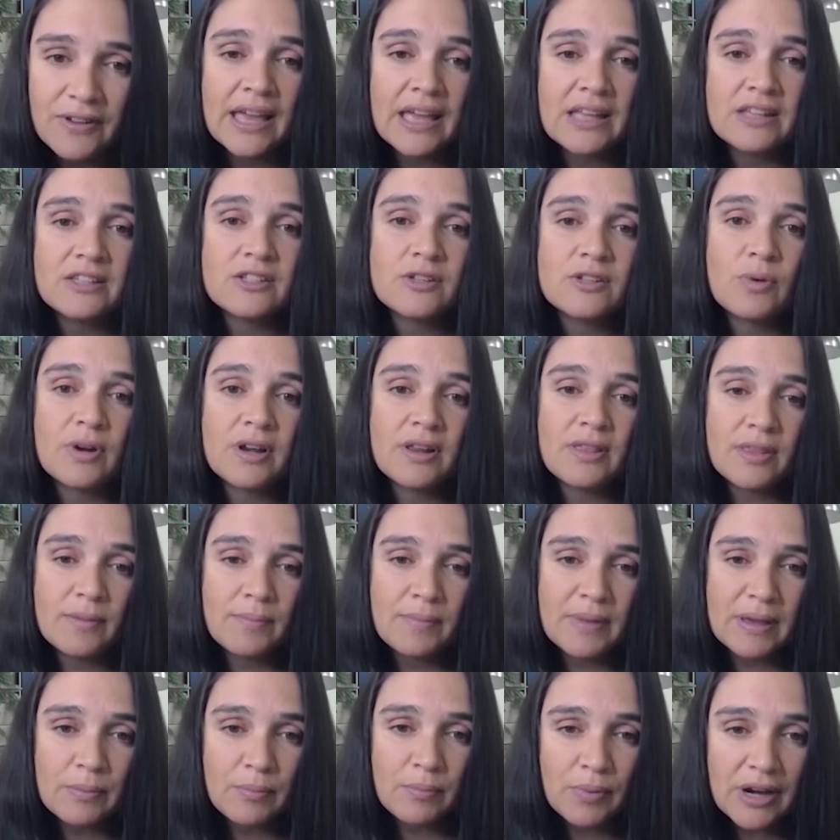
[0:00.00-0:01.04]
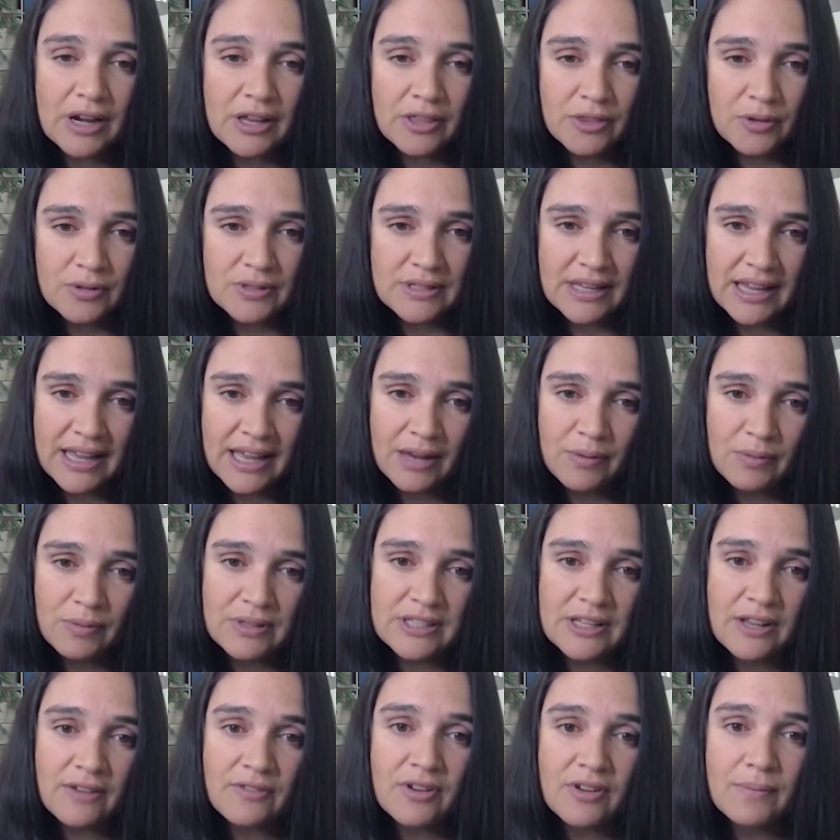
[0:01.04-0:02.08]
And so one of the big breakthroughs I had with
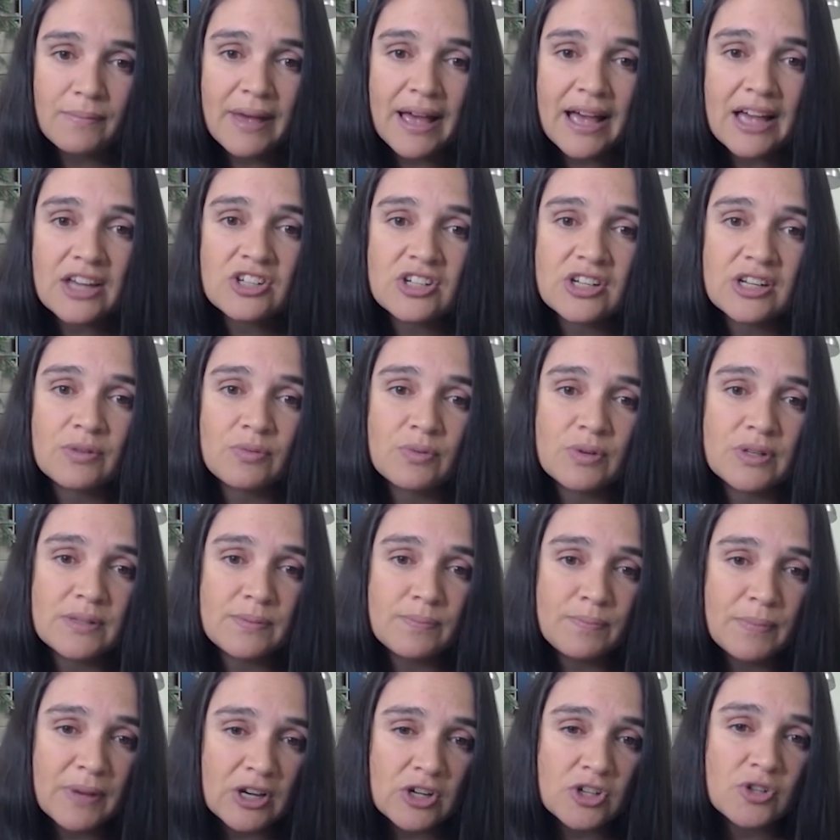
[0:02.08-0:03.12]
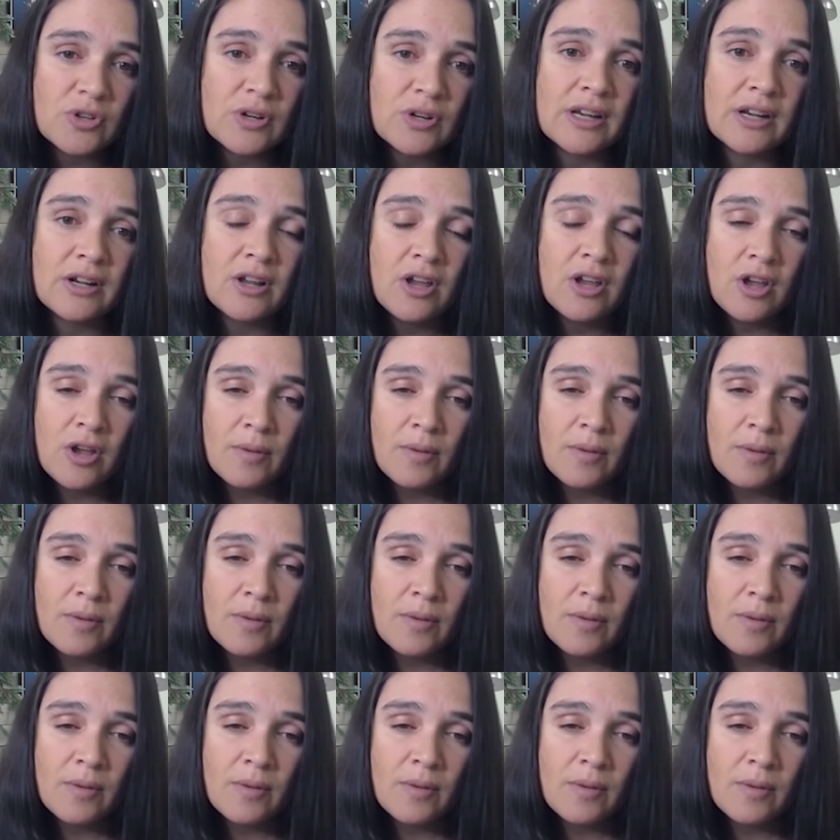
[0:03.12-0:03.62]
self-compassion was picturing